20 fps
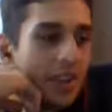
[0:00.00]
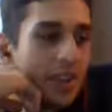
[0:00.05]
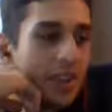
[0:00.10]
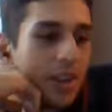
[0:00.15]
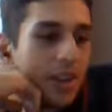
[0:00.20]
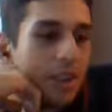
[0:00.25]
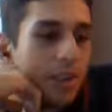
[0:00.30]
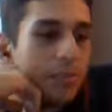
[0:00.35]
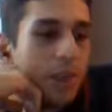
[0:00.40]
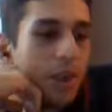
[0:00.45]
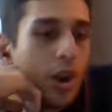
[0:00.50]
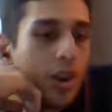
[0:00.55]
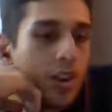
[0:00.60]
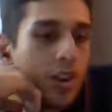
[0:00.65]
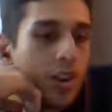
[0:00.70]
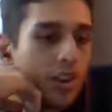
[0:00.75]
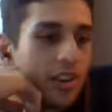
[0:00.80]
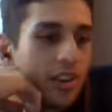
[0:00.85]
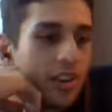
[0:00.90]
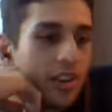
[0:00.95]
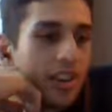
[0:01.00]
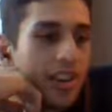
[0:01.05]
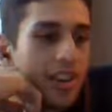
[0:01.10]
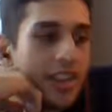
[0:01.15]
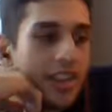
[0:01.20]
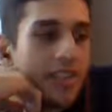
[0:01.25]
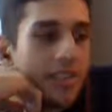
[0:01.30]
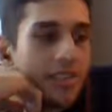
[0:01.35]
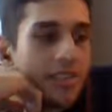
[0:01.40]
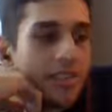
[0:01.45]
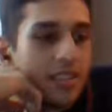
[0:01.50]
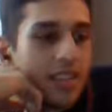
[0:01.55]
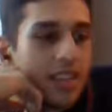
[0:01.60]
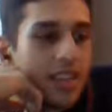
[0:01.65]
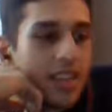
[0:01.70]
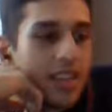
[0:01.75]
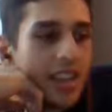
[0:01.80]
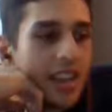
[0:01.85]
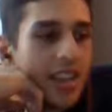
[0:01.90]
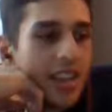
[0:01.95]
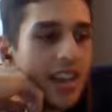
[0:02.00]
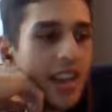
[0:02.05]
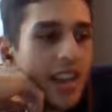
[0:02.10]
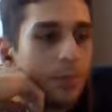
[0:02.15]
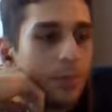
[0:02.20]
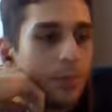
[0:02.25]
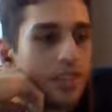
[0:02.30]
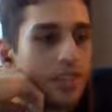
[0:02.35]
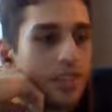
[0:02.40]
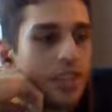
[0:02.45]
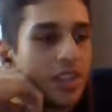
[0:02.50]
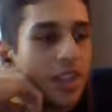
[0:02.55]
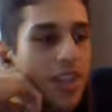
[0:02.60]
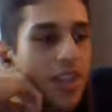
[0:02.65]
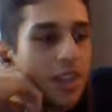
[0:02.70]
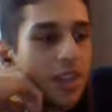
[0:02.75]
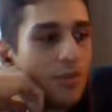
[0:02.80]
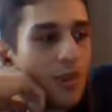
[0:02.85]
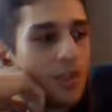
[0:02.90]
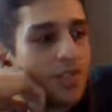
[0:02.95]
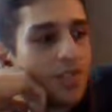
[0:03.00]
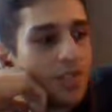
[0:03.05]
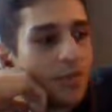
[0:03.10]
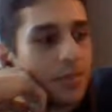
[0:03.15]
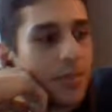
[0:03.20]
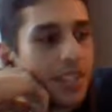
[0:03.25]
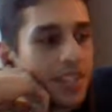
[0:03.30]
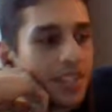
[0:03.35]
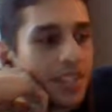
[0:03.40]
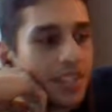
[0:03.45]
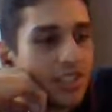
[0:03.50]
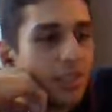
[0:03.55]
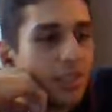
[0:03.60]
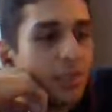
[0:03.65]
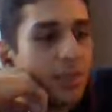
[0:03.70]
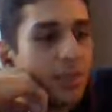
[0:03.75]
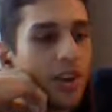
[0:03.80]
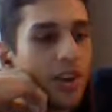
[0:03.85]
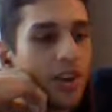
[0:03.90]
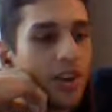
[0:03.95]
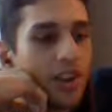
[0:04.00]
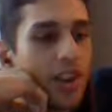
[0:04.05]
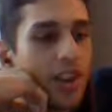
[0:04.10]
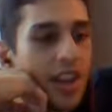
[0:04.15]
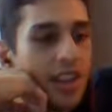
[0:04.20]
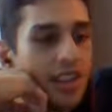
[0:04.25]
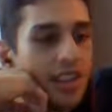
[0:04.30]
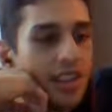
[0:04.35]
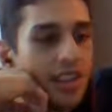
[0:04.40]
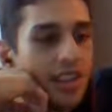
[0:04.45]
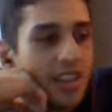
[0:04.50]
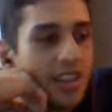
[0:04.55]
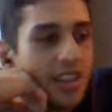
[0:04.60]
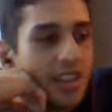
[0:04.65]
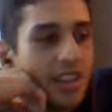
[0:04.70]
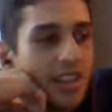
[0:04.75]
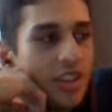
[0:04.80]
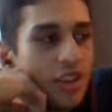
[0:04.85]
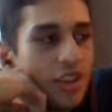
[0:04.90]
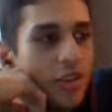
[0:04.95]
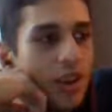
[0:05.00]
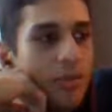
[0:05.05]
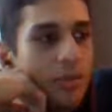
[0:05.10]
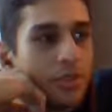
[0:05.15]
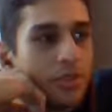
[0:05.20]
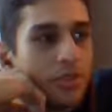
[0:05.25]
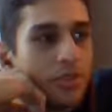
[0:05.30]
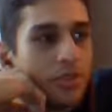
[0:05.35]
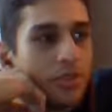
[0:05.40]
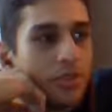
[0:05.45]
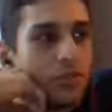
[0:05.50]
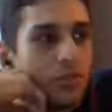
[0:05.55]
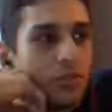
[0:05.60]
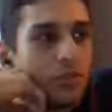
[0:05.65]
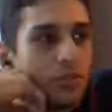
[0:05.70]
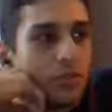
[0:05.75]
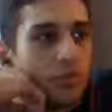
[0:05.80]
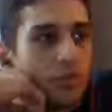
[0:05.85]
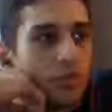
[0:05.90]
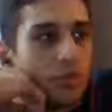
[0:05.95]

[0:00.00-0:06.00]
a good partner, like it helps if you have somebody that's a good partner, and you're able to